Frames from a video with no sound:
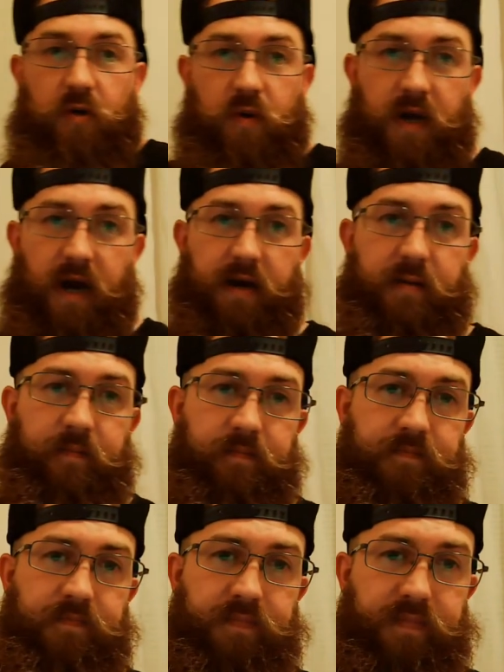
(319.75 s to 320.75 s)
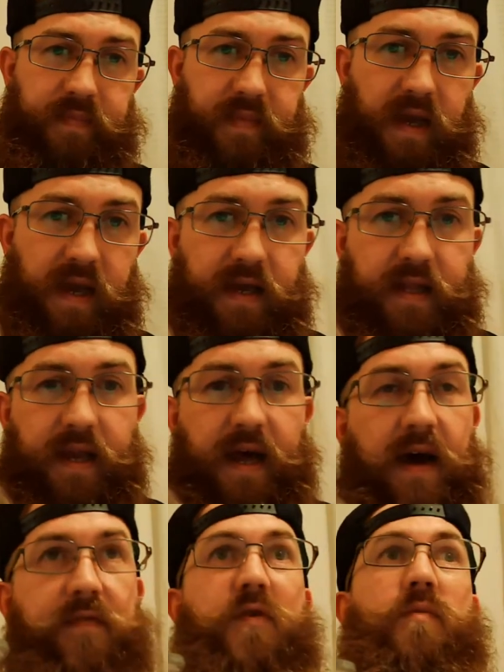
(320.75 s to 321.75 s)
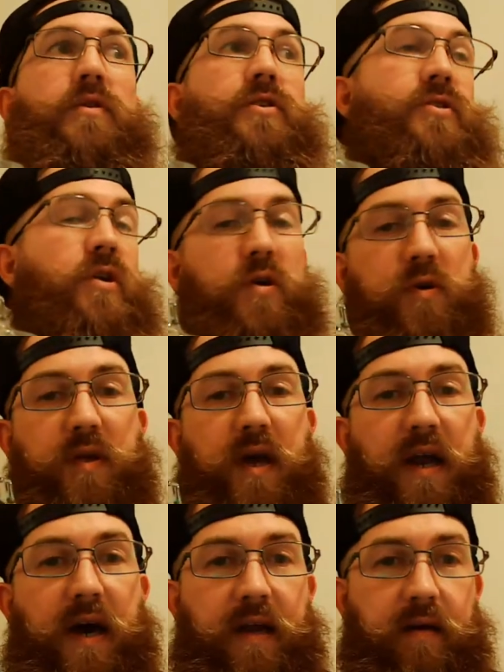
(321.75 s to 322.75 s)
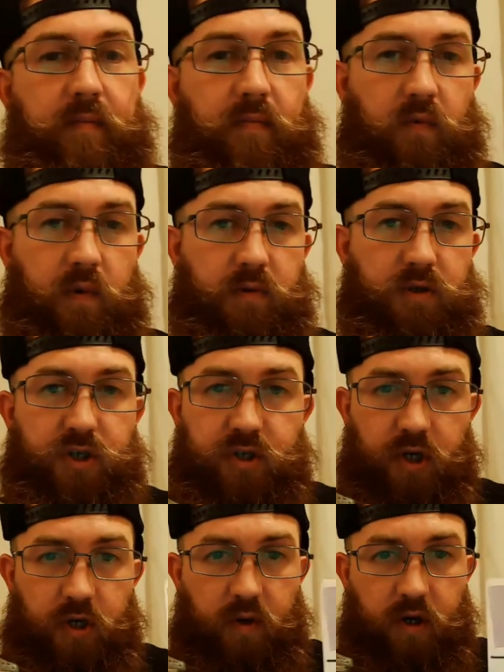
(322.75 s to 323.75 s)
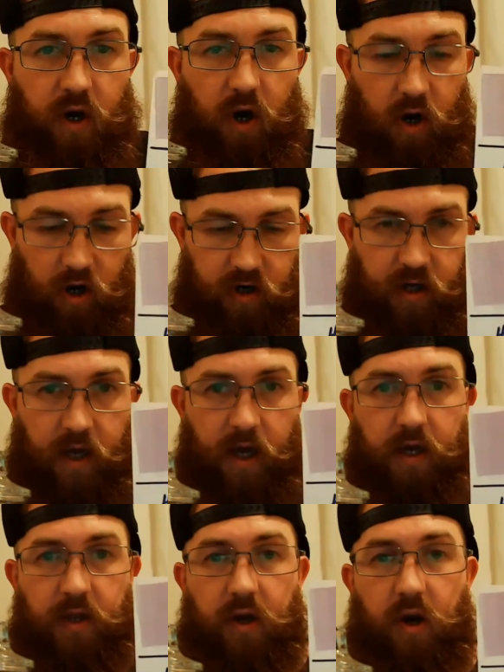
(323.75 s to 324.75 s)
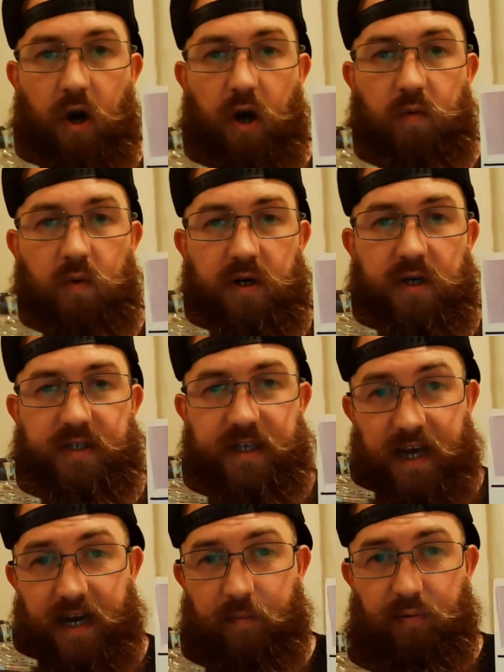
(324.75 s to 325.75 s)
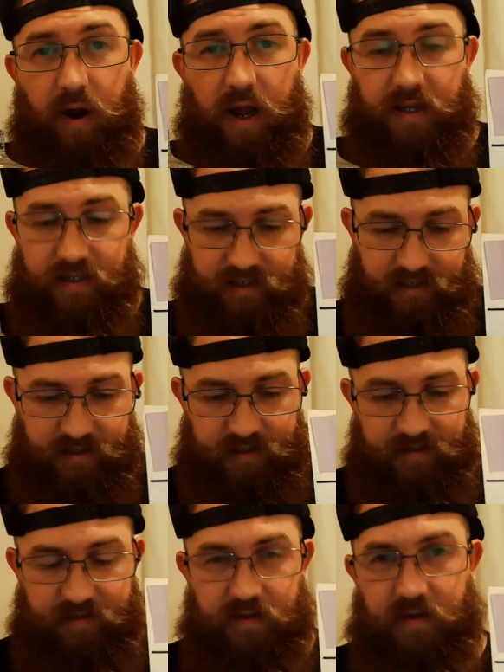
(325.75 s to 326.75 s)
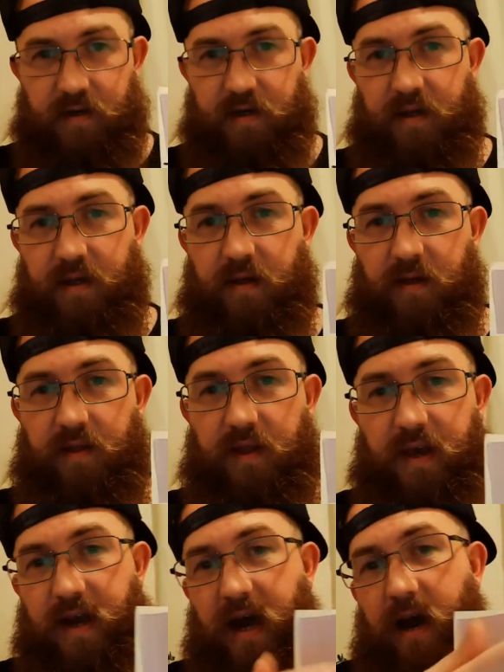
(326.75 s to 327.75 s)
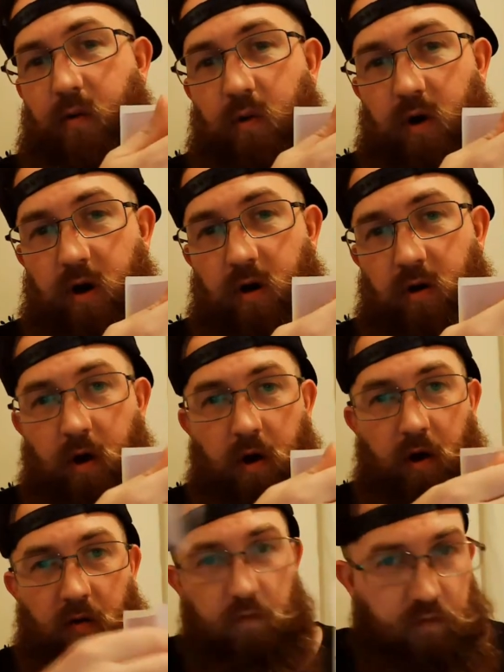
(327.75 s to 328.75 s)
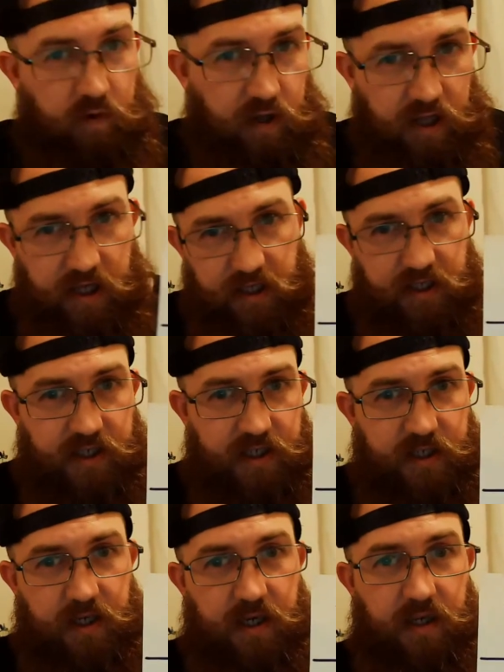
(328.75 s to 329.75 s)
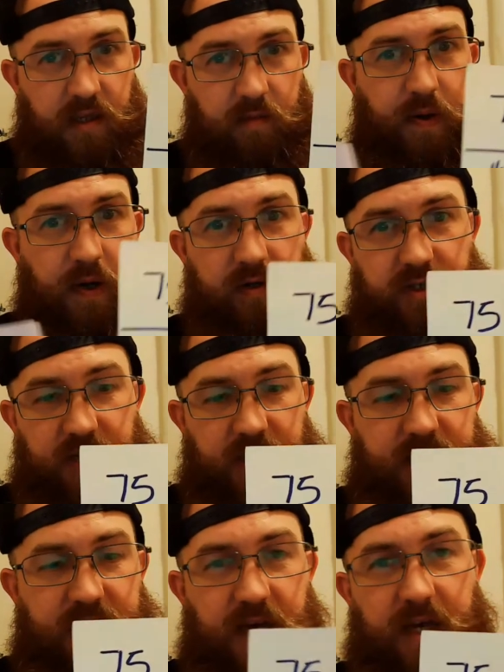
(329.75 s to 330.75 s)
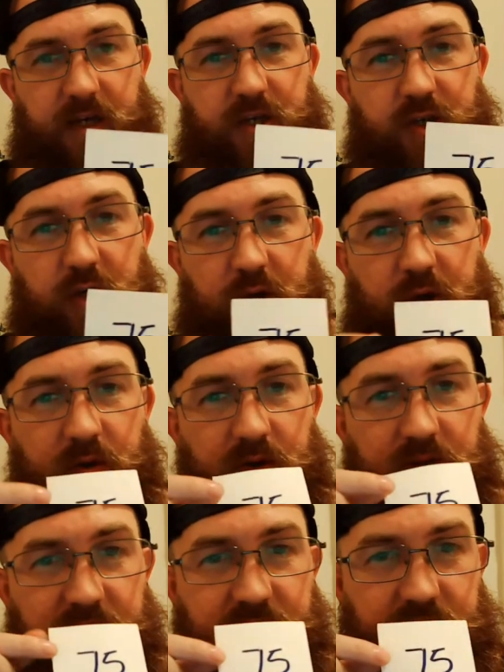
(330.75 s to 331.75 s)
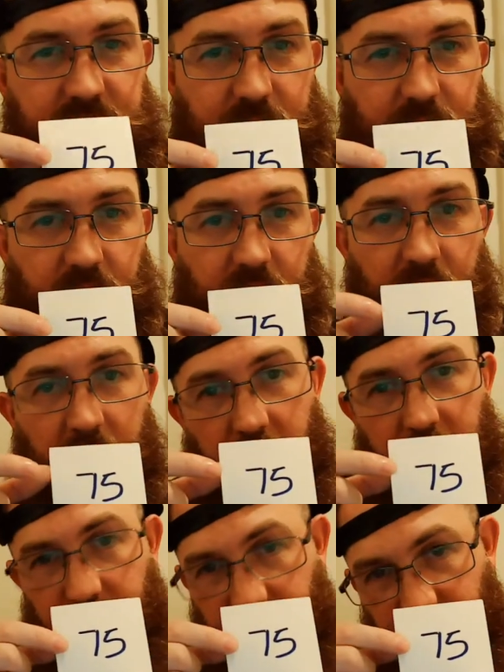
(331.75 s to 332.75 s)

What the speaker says: you an item. And then after we show you that item, we will show you a card. The card will contain a price. Then I will release the post-it and show you this number. The